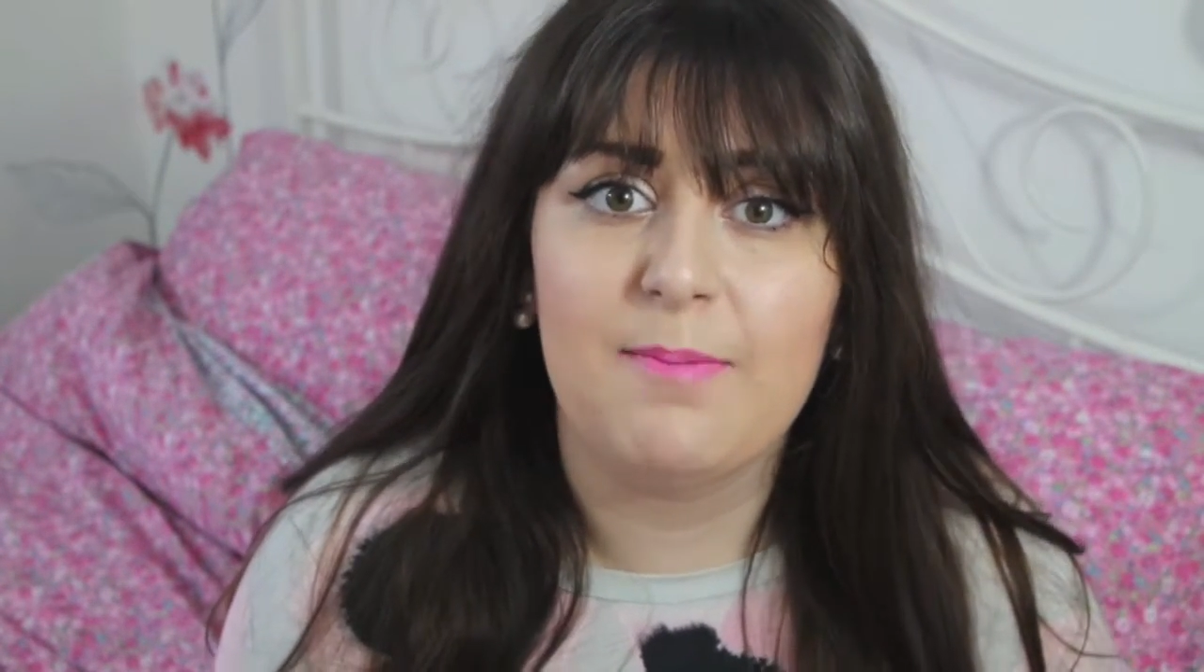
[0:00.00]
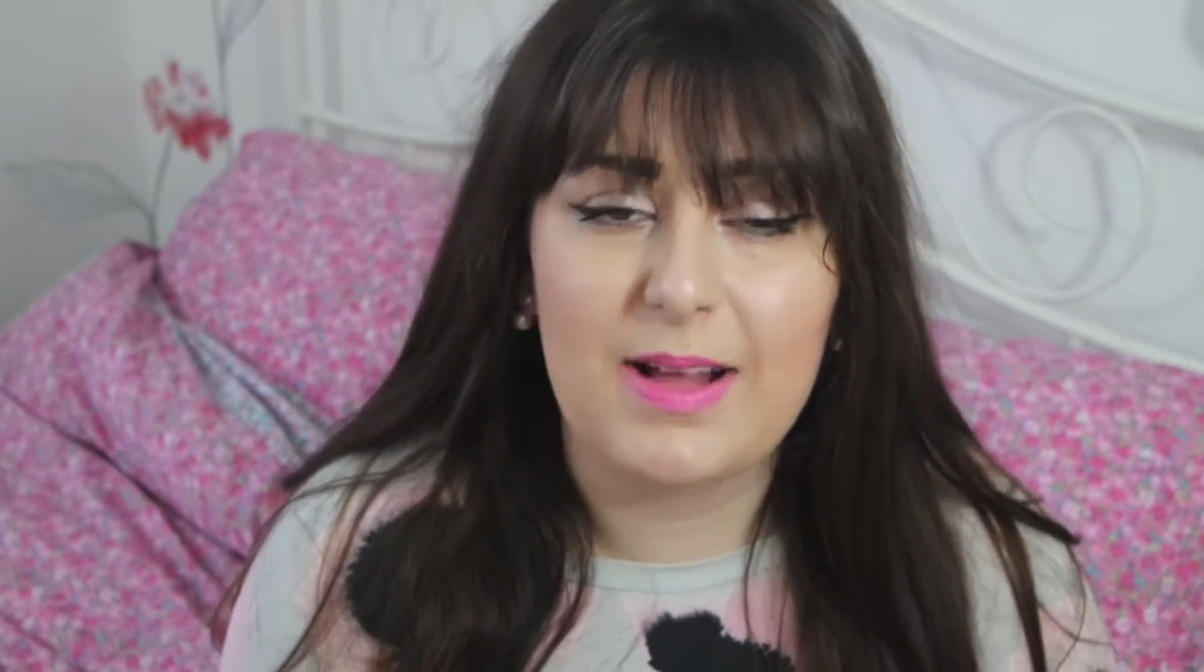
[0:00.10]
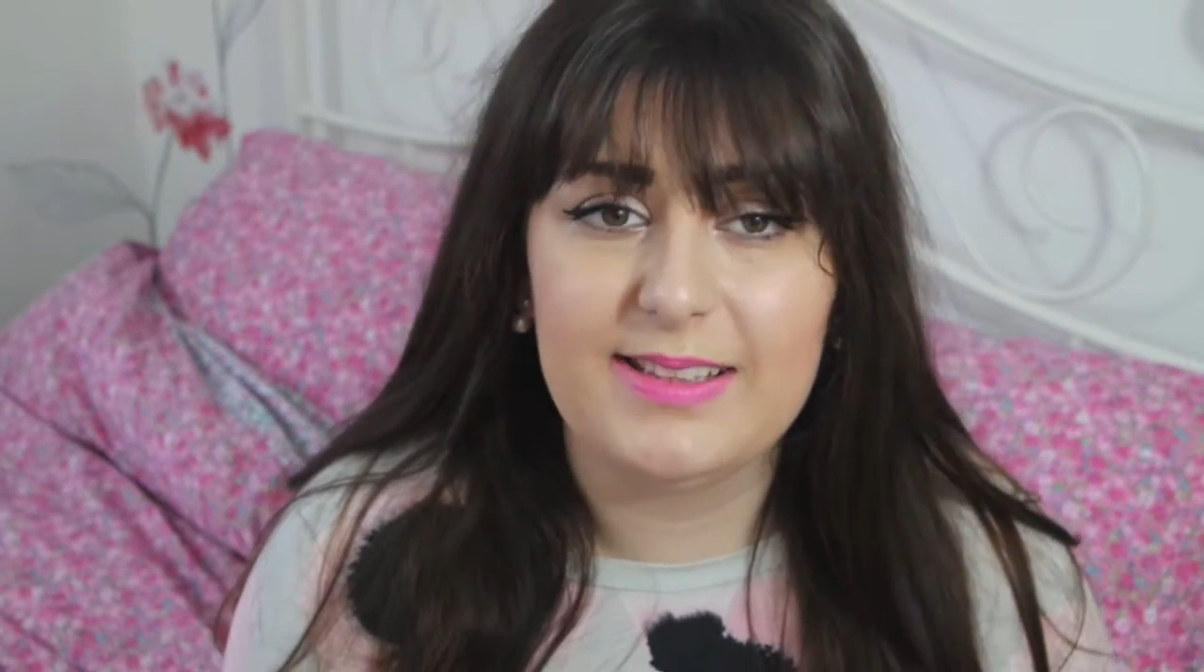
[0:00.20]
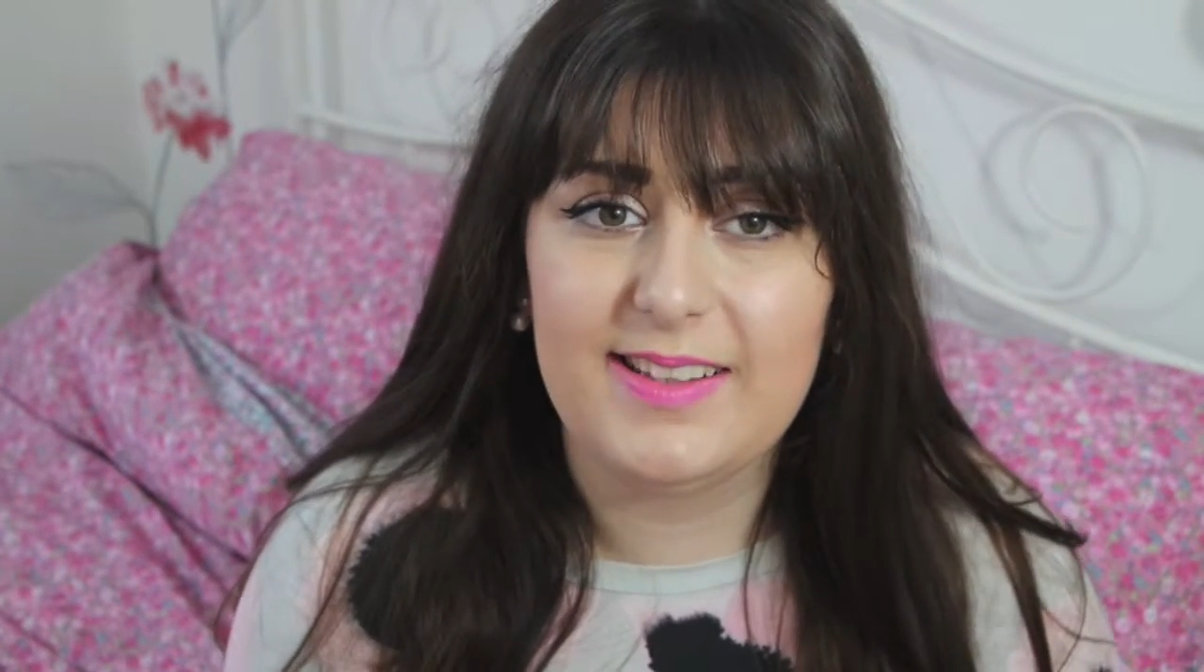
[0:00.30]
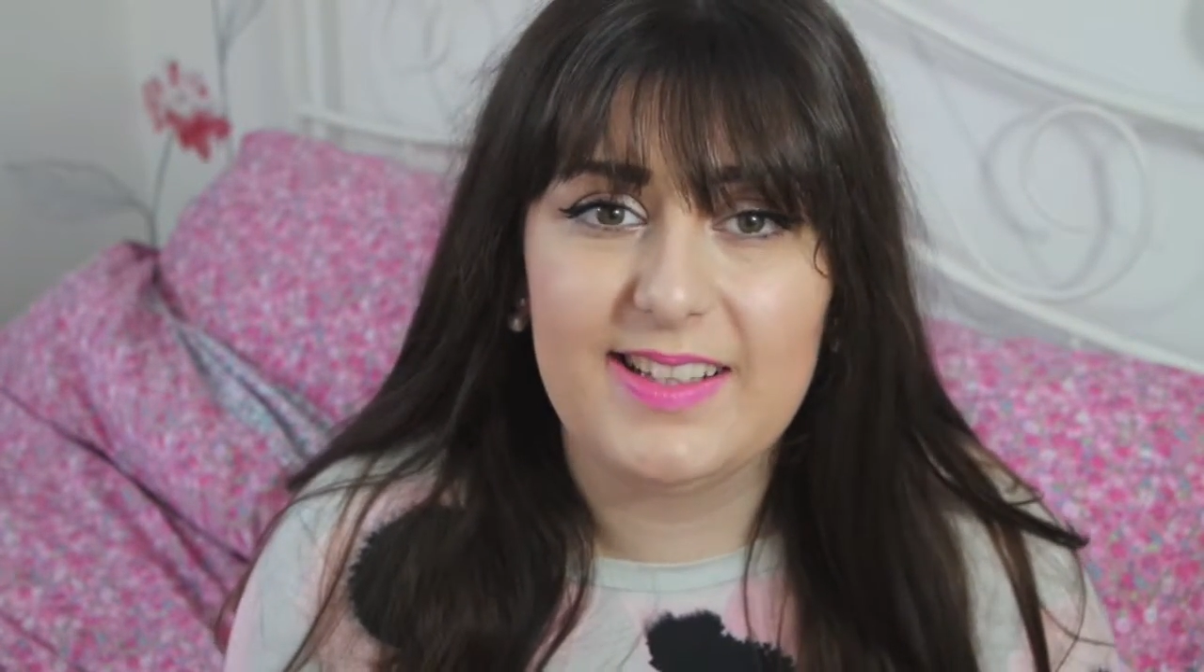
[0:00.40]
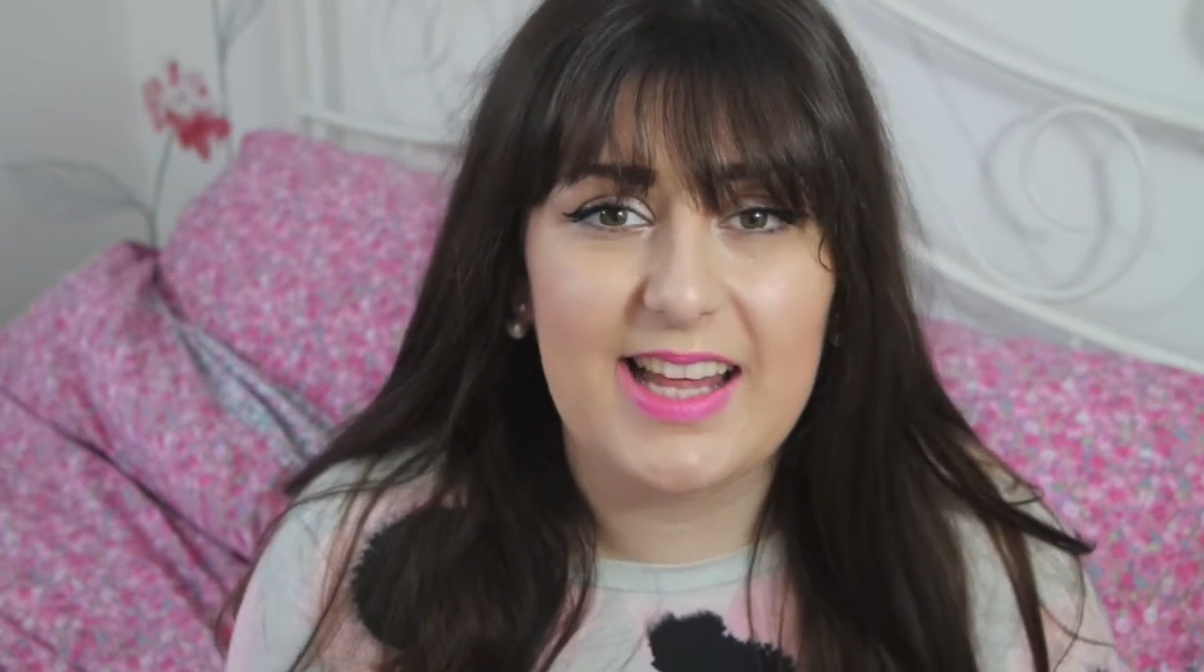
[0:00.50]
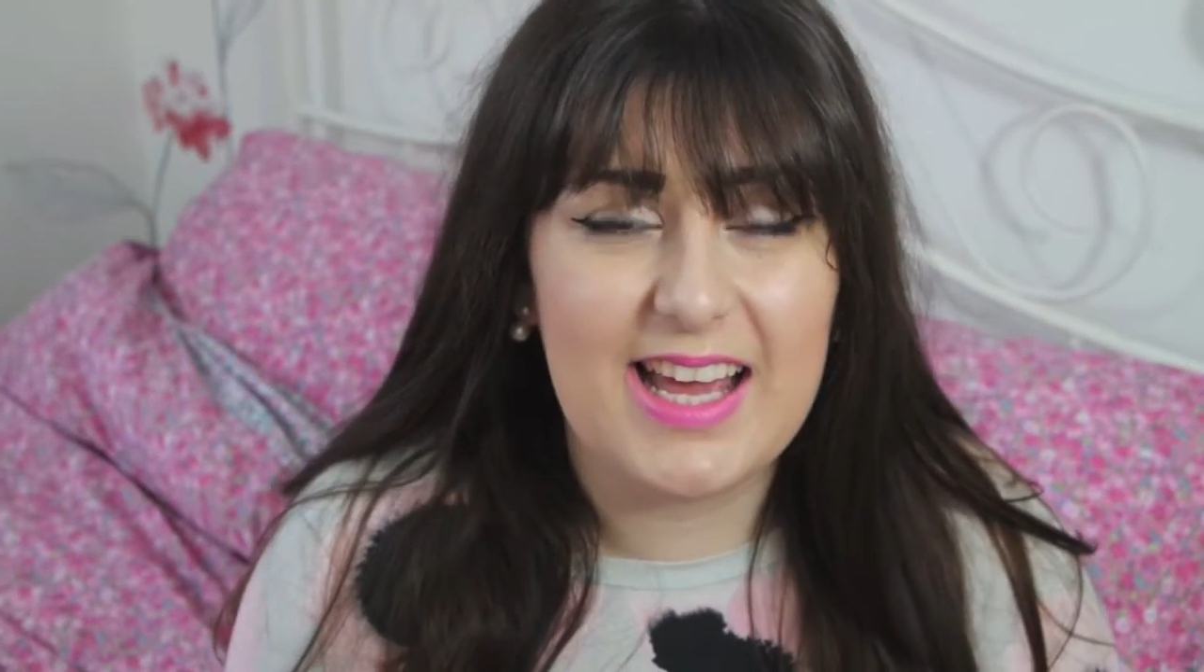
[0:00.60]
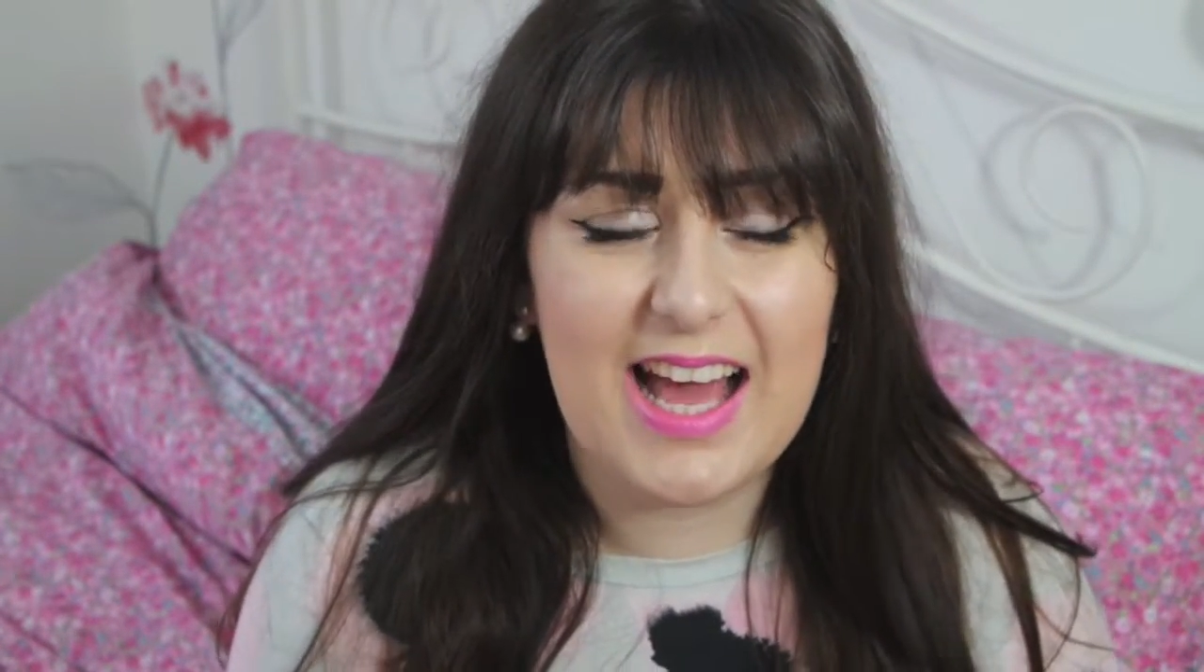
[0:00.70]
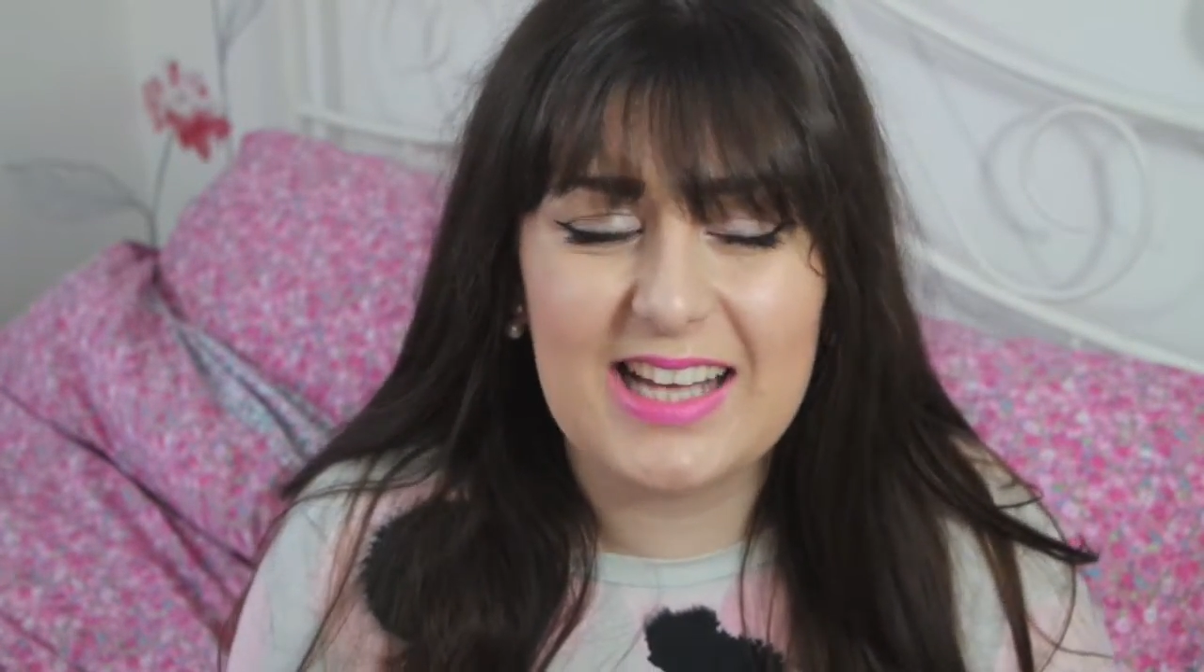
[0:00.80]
and mentally